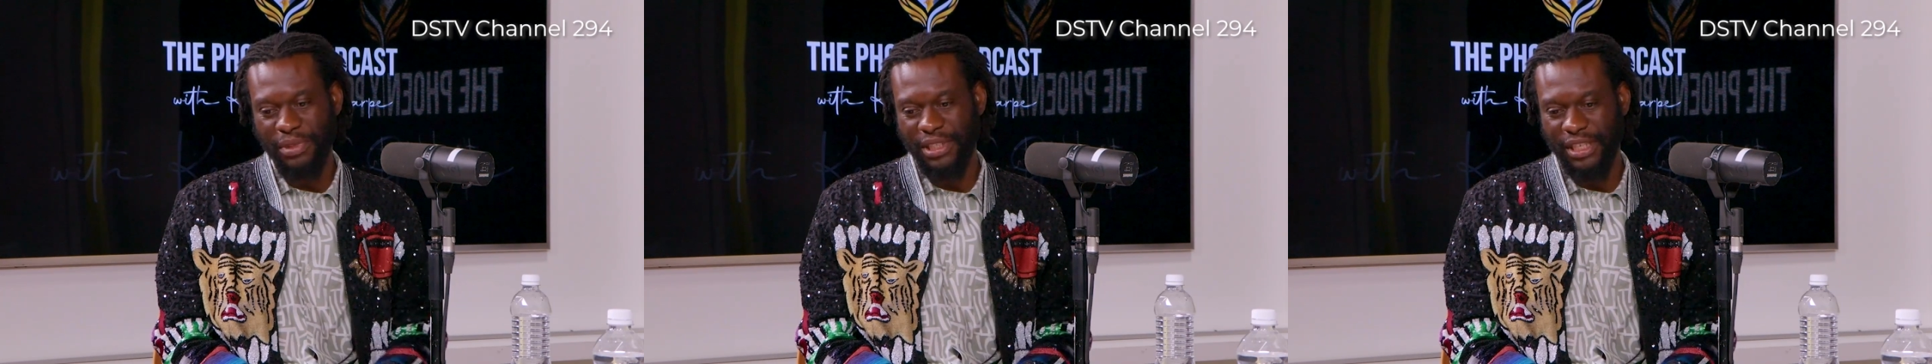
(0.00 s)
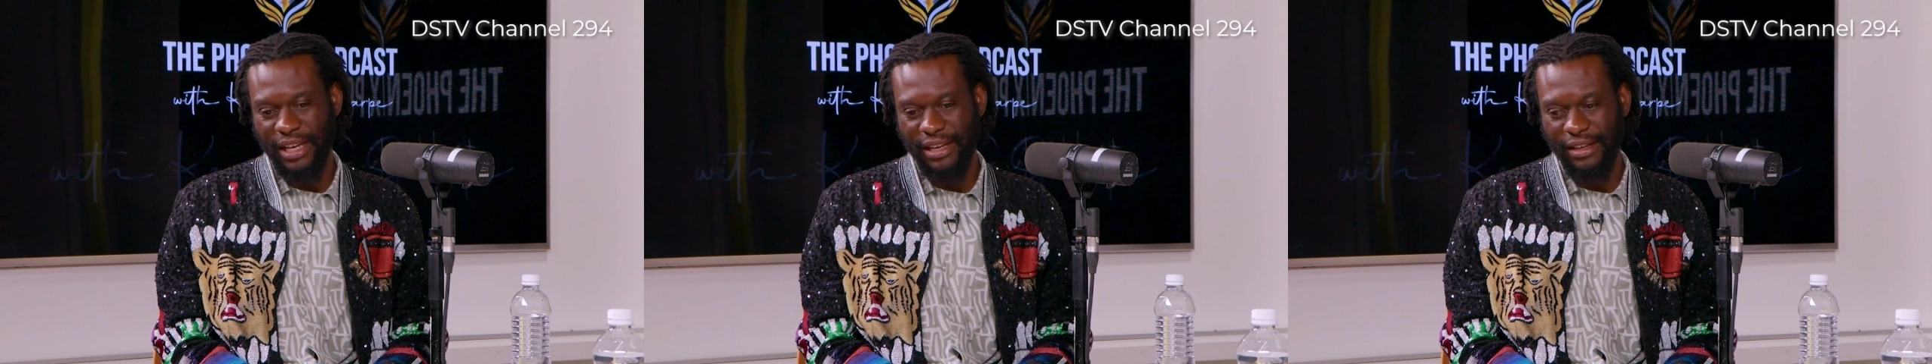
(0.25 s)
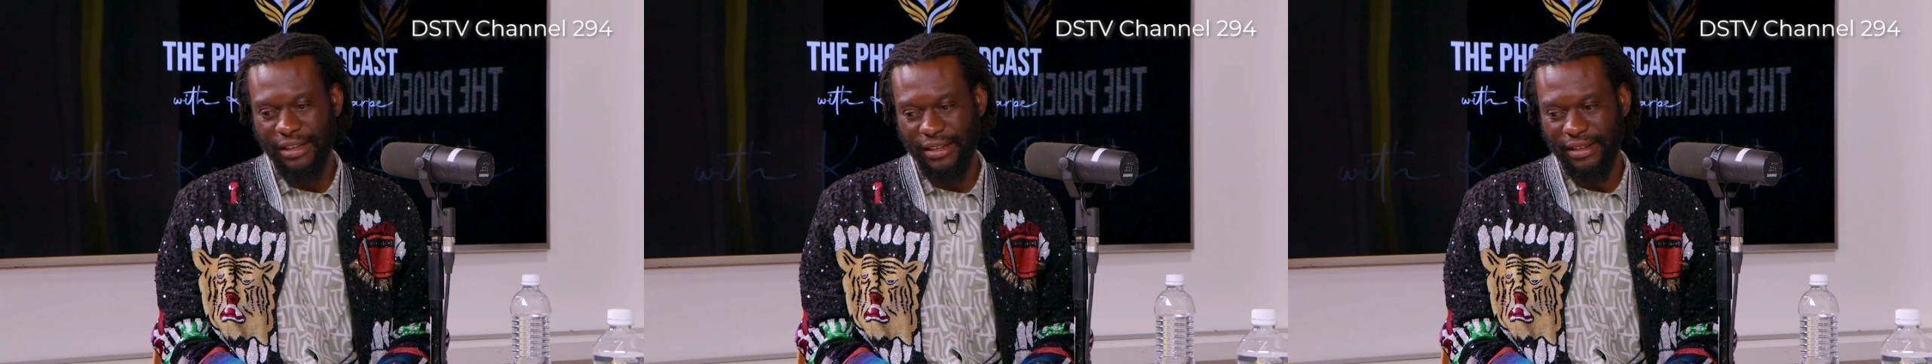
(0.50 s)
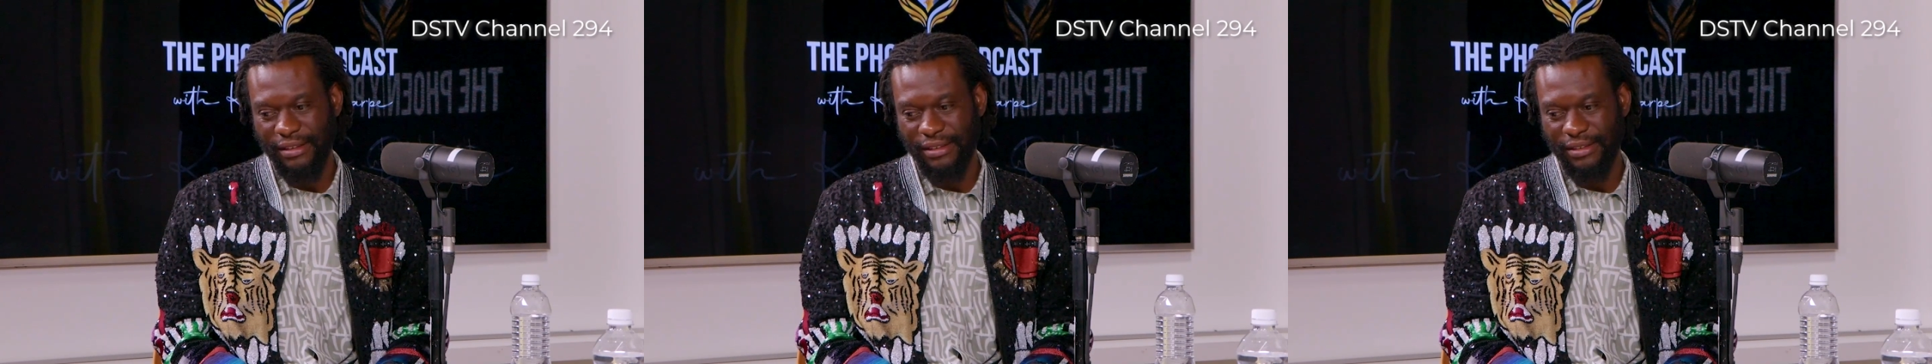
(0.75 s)
but kind
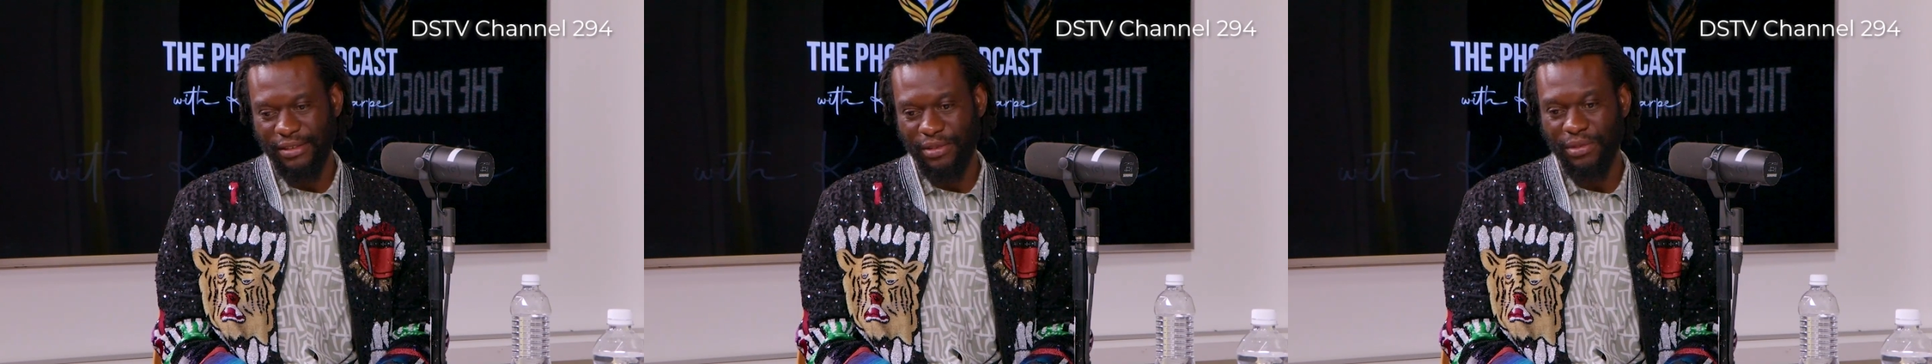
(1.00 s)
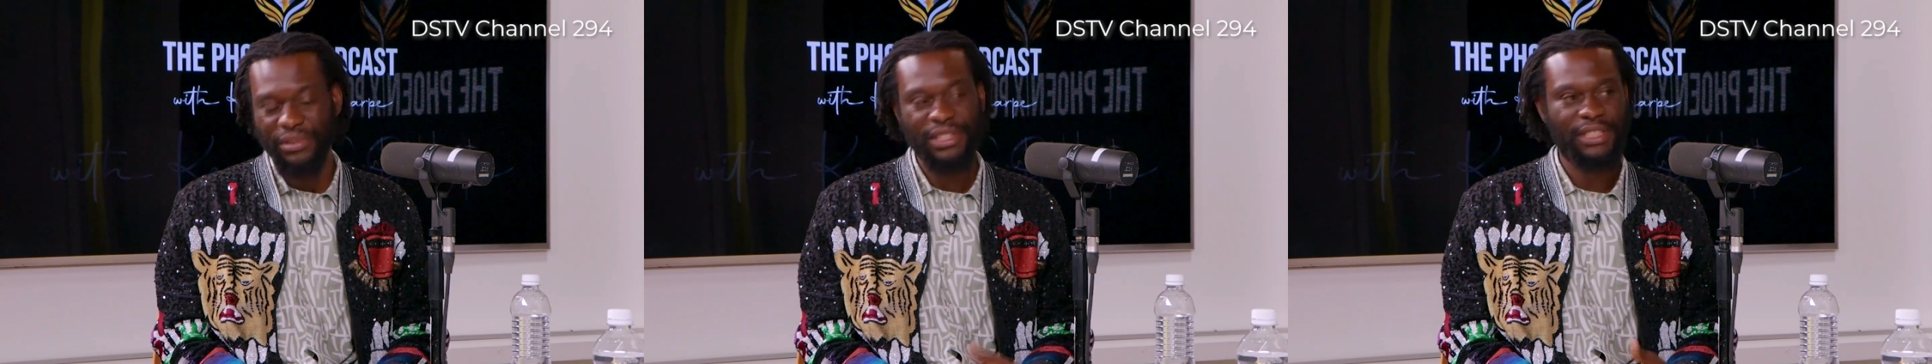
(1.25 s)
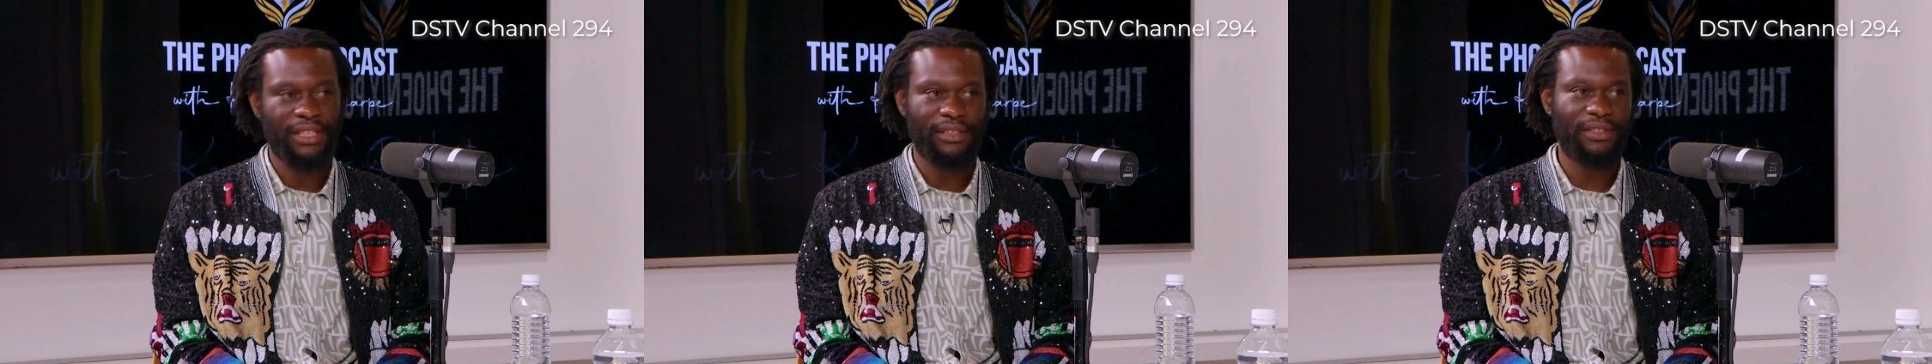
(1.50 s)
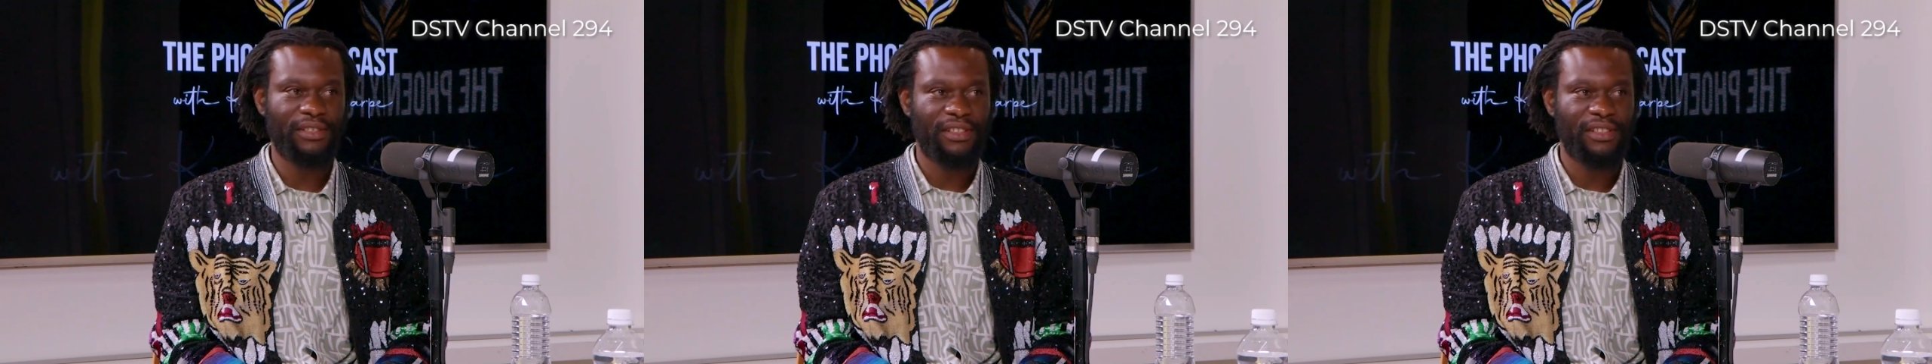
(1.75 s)
of, it looked sad.